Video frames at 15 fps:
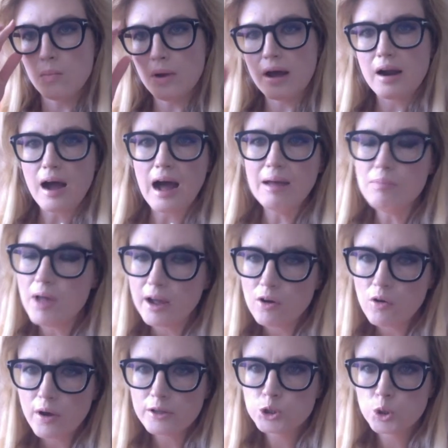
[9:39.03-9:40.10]
But I'm not
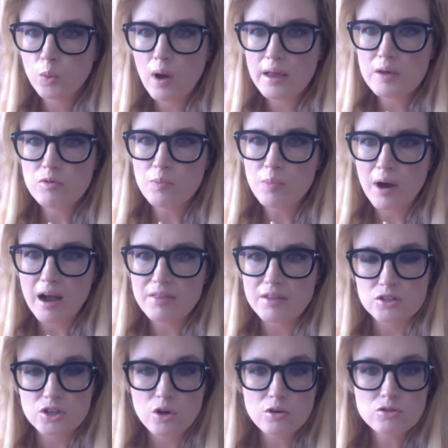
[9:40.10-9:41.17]
quite sure why he would buy
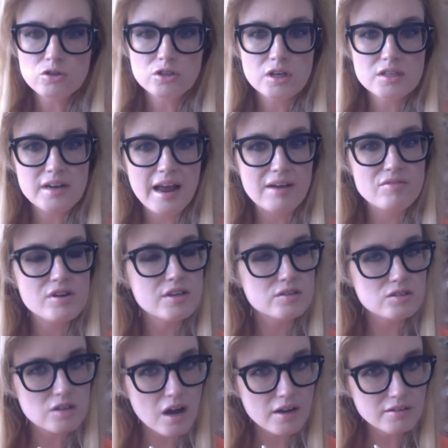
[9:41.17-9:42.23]
this. He also doesn't have any
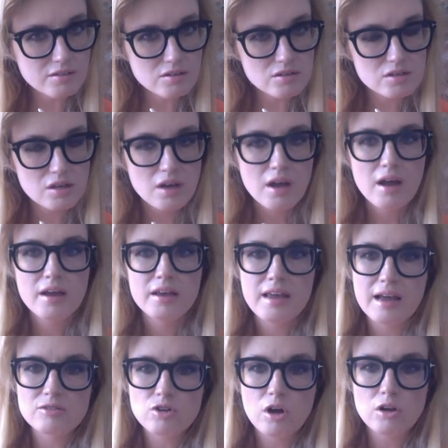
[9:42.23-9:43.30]
sons.
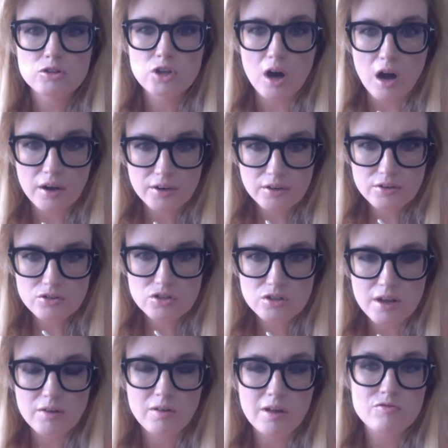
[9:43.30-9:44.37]
He has all daughters.
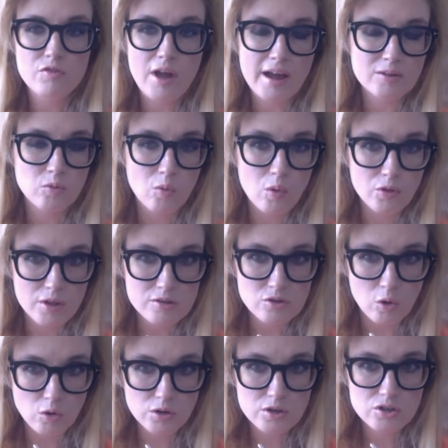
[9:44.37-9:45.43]
And in fact,
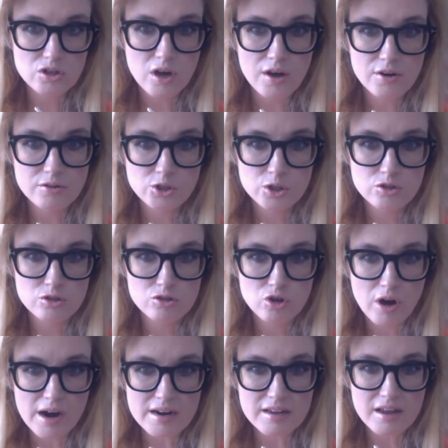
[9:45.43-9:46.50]
his oldest daughter just is
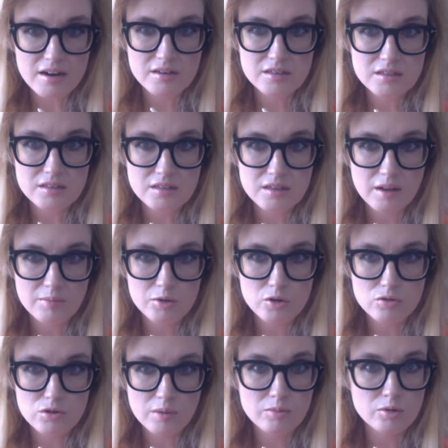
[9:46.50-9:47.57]
trying to get into the
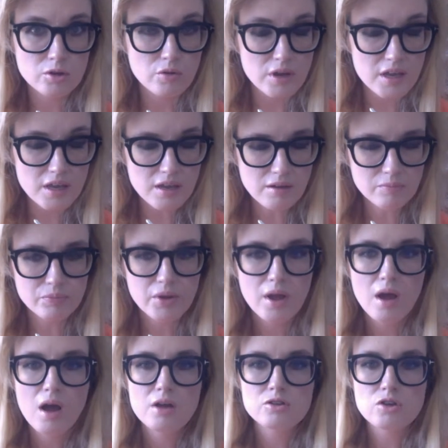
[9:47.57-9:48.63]
WWE.
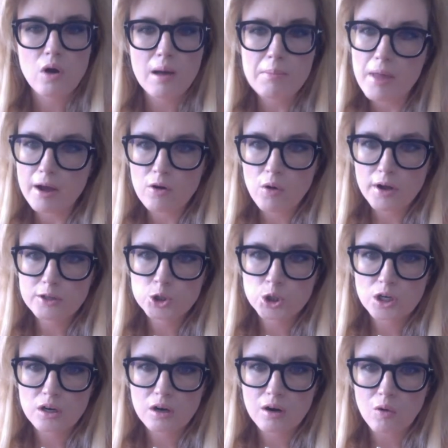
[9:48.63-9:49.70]
So I'm not quite
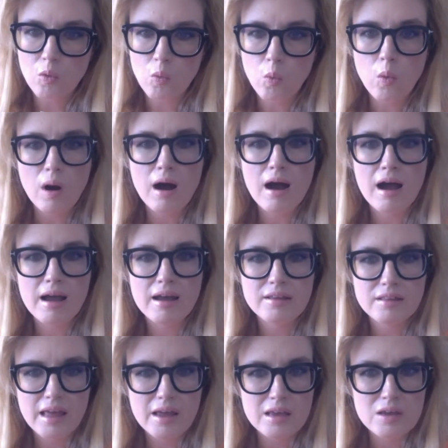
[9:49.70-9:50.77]
sure why
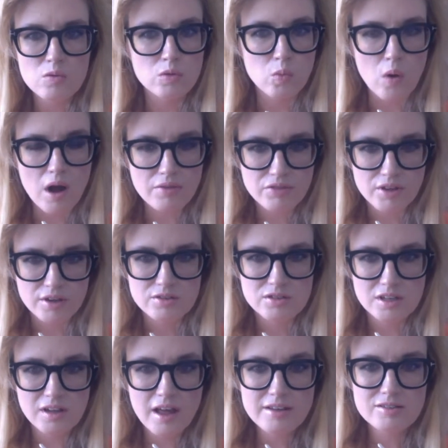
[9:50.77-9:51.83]
they, he would want
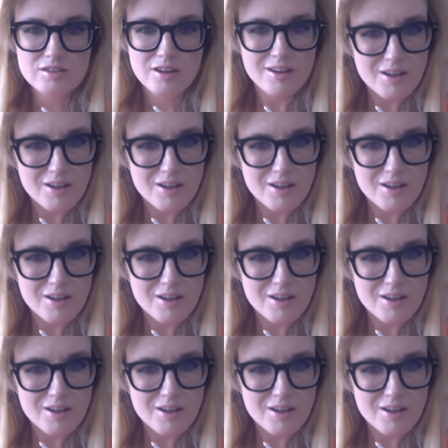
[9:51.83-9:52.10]
this. Unless